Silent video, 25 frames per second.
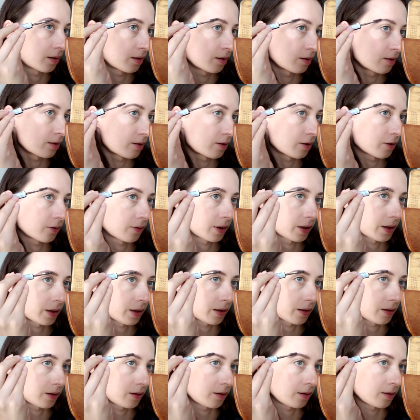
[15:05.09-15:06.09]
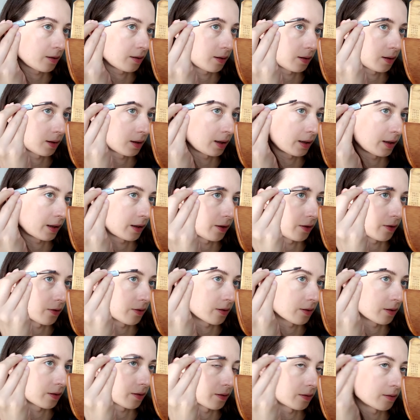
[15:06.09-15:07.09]
so I like
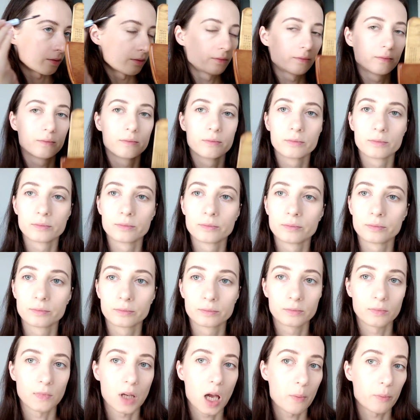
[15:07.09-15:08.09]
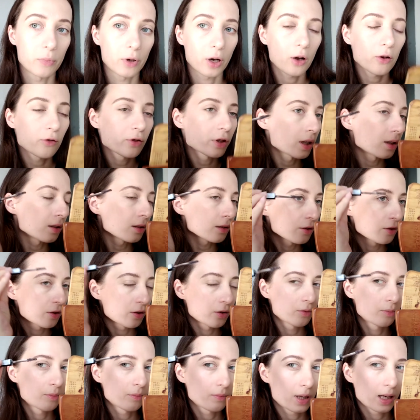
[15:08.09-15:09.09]
using a brow gel
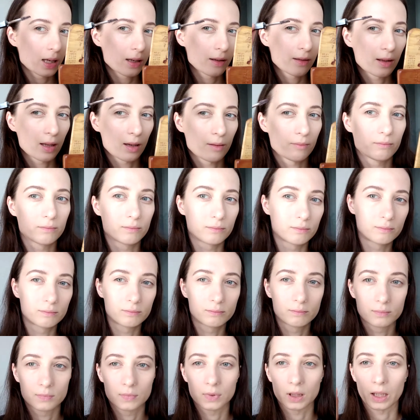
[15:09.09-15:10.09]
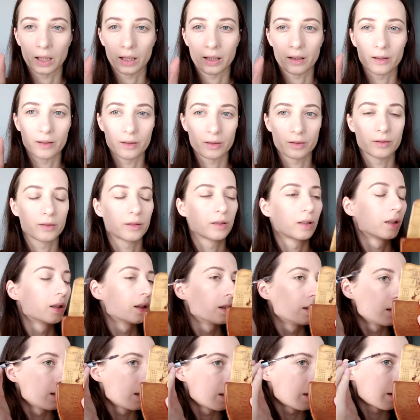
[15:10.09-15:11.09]
to make them like
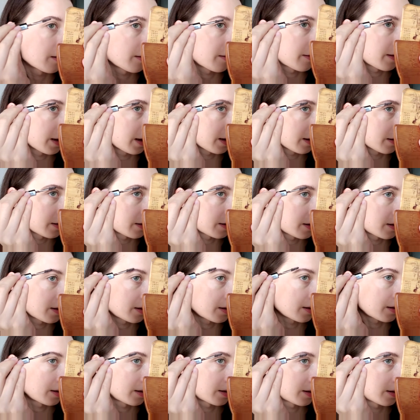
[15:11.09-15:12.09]
thicker